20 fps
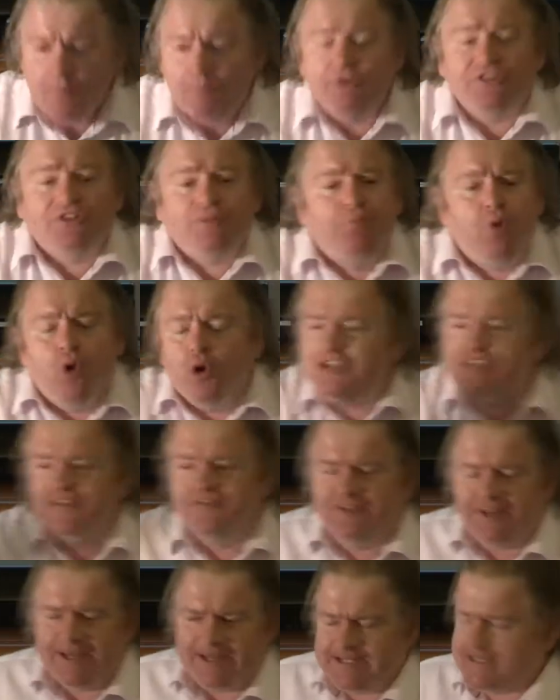But the point
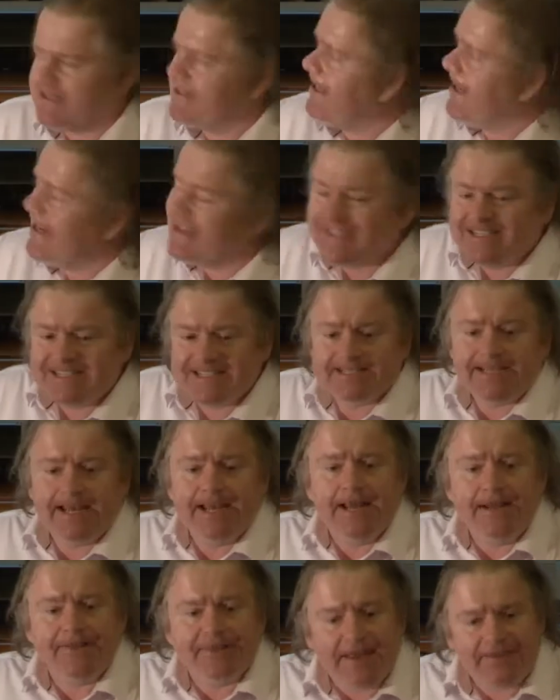of this is to
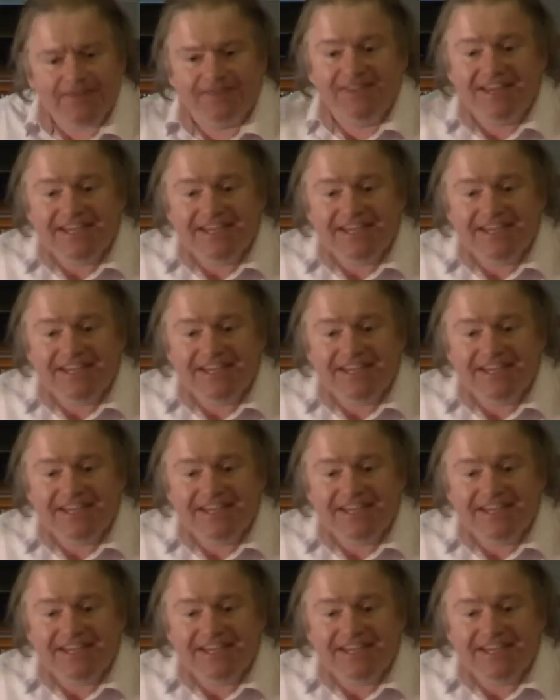say that